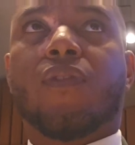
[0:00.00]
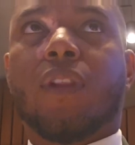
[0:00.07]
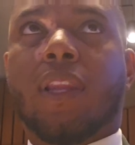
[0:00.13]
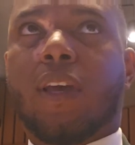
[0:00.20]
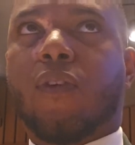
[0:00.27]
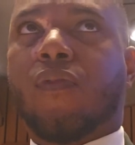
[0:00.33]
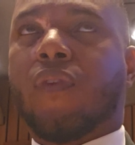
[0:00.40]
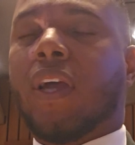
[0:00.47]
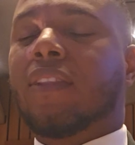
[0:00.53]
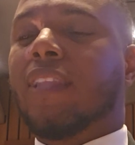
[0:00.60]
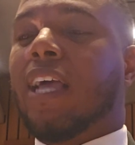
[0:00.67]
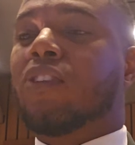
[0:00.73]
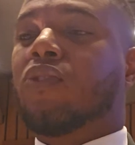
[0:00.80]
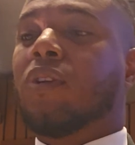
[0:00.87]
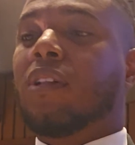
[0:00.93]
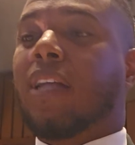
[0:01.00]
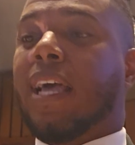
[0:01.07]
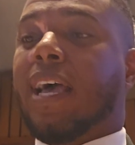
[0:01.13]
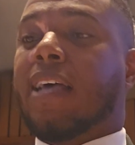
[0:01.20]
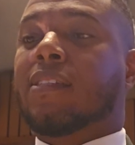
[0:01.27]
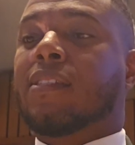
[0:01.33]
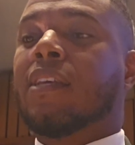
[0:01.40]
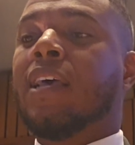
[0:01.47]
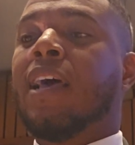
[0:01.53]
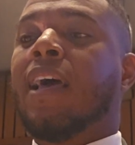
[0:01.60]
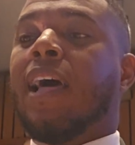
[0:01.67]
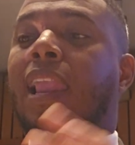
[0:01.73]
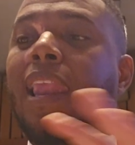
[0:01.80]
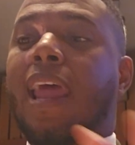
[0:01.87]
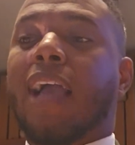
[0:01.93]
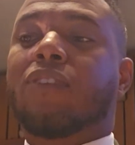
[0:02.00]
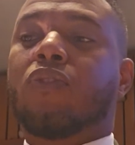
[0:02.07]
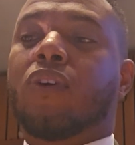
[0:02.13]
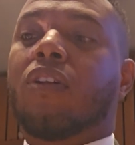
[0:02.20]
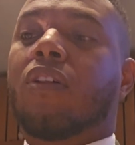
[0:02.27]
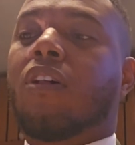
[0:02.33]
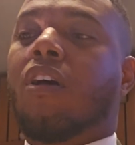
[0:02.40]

liquefied natural gas, electrical